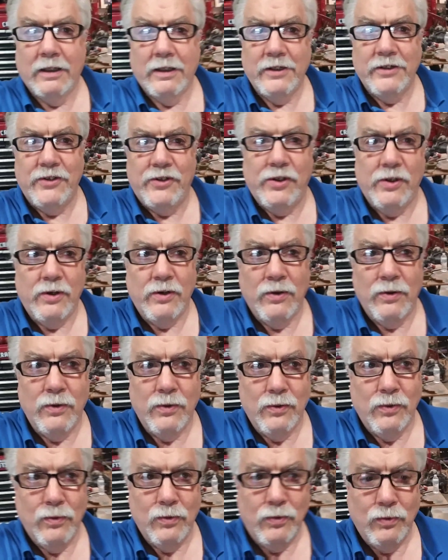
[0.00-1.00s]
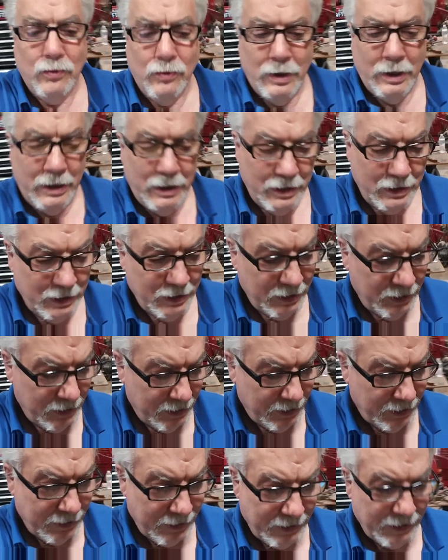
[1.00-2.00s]
So
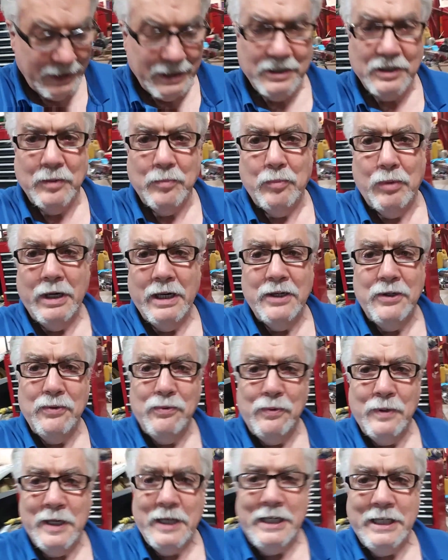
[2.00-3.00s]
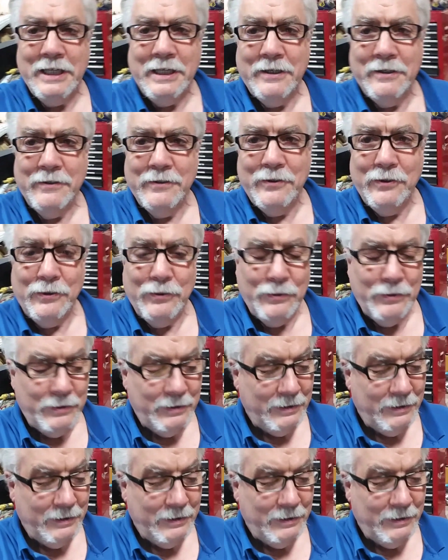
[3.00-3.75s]
that's a brand new radiator too.